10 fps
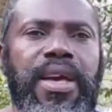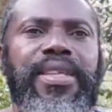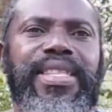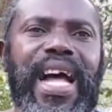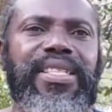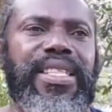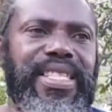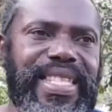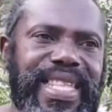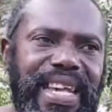that
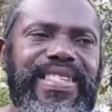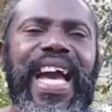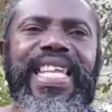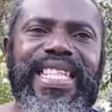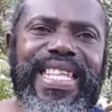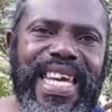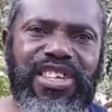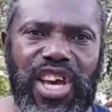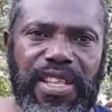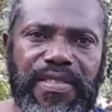this kind of
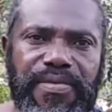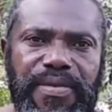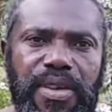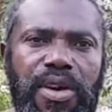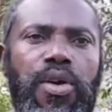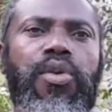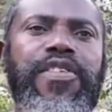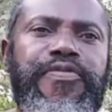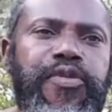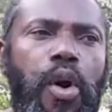teaching
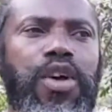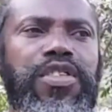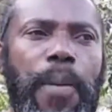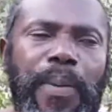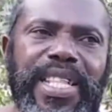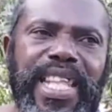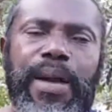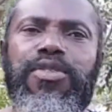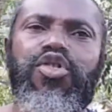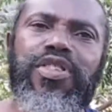was forced upon
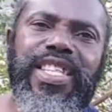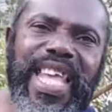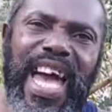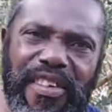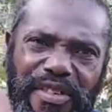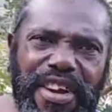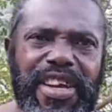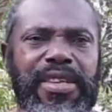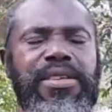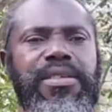them through
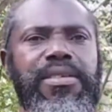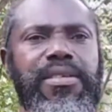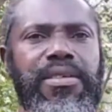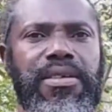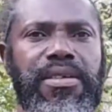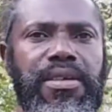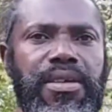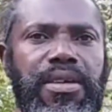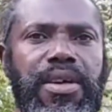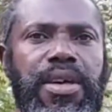slavery.
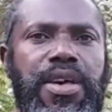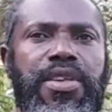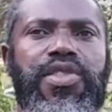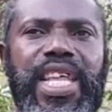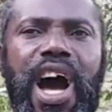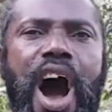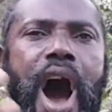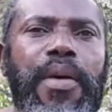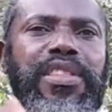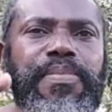So they
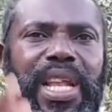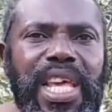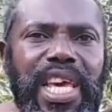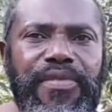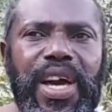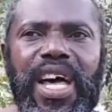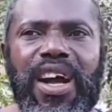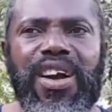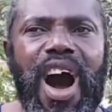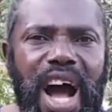always believe in a
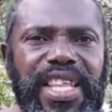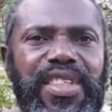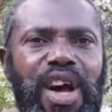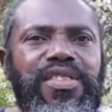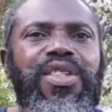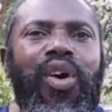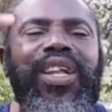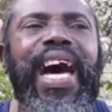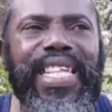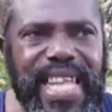God that doesn't look
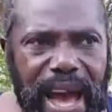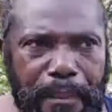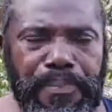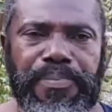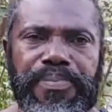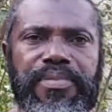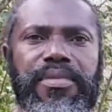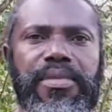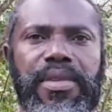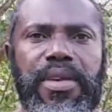like them.
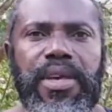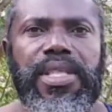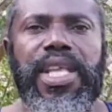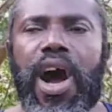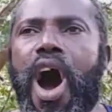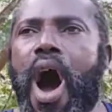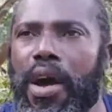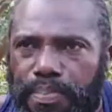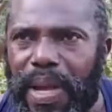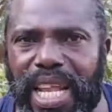They
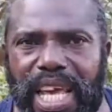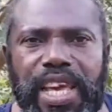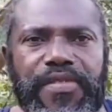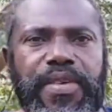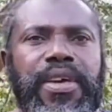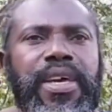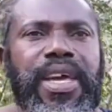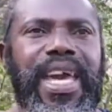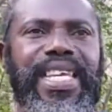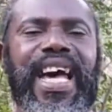always believe
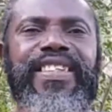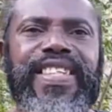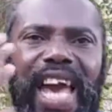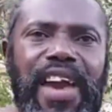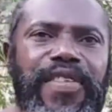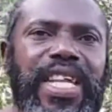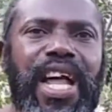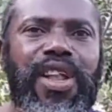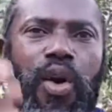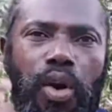in a savior
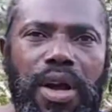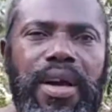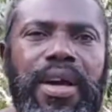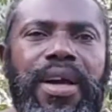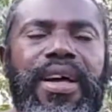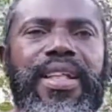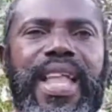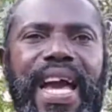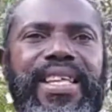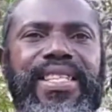that look
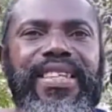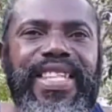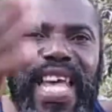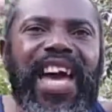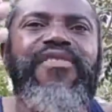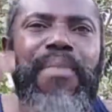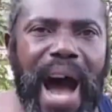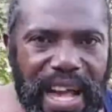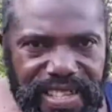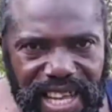like the slave
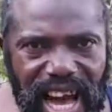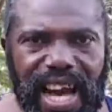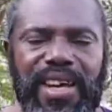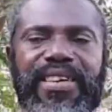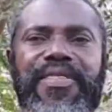master.